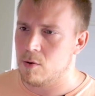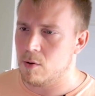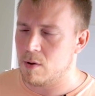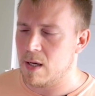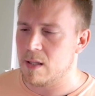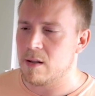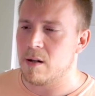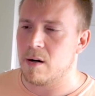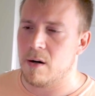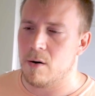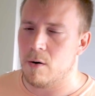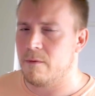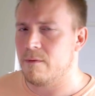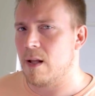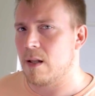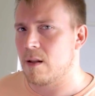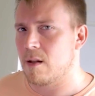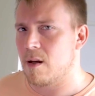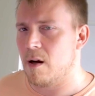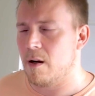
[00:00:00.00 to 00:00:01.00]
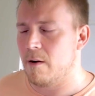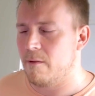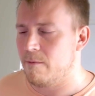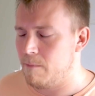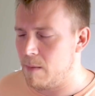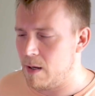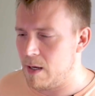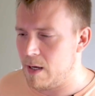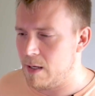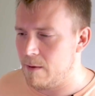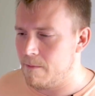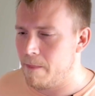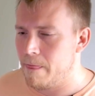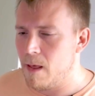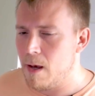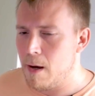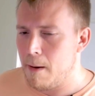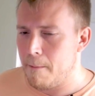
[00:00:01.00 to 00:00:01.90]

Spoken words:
to get rid of that kind of pain.